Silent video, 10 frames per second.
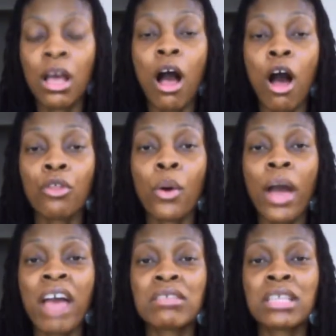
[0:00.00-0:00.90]
Although I
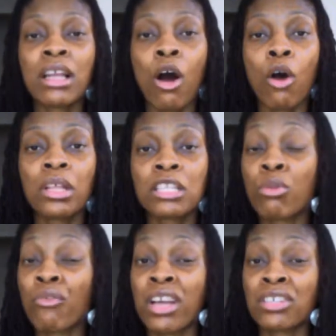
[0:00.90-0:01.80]
haven't seen all that this
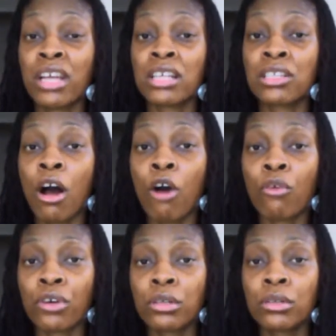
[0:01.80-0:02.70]
profession has to
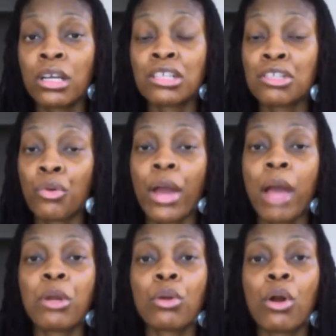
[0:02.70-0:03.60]
offer, considering I'm
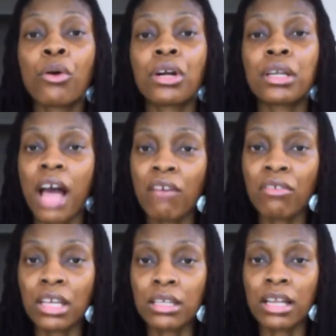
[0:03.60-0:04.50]
no longer
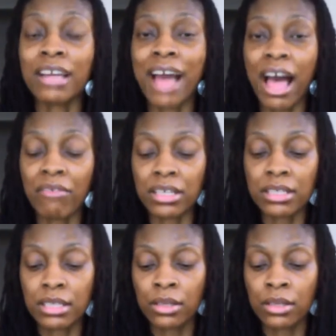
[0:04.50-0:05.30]
a novice,